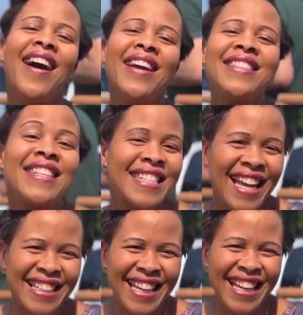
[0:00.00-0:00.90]
It's a
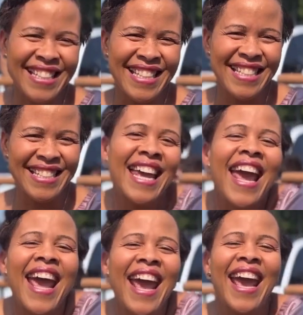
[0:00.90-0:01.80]
sunny day
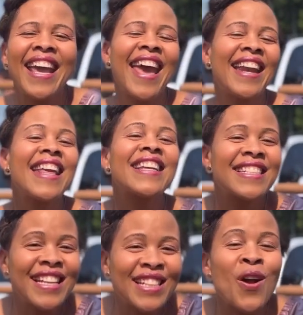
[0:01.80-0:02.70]
today, and
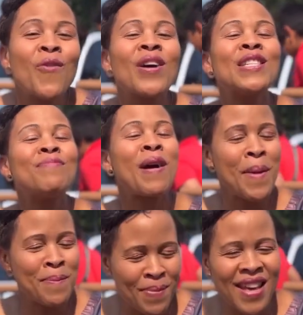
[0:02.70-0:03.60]
yesterday was
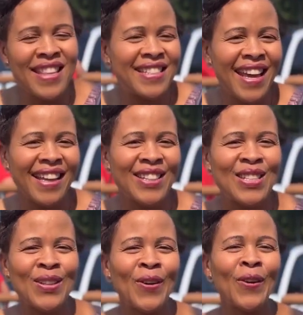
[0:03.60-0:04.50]
my birthday.
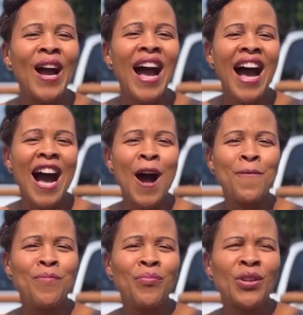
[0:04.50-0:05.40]
So,
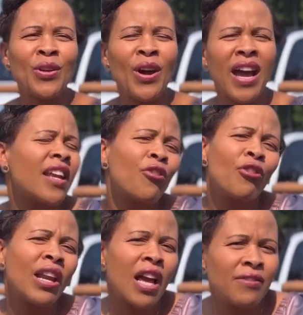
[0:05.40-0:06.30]
you know, I had a
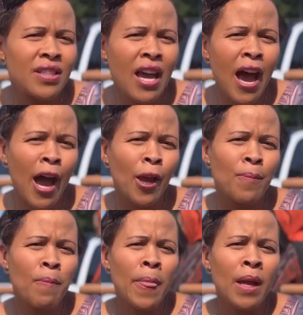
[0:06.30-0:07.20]
really lovely
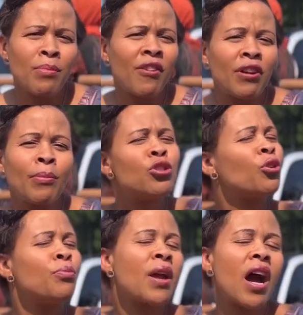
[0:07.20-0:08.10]
time. My family
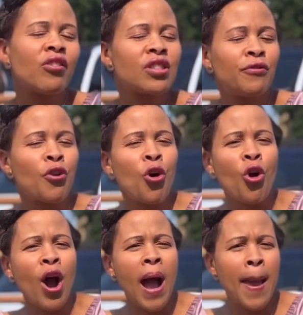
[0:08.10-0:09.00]
took me out
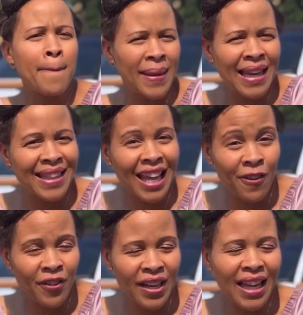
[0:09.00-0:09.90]
for a meal in the
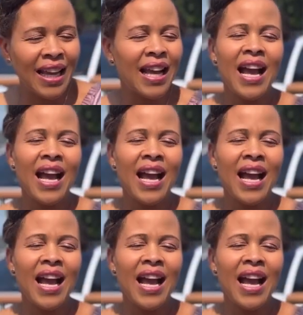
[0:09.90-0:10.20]
evening.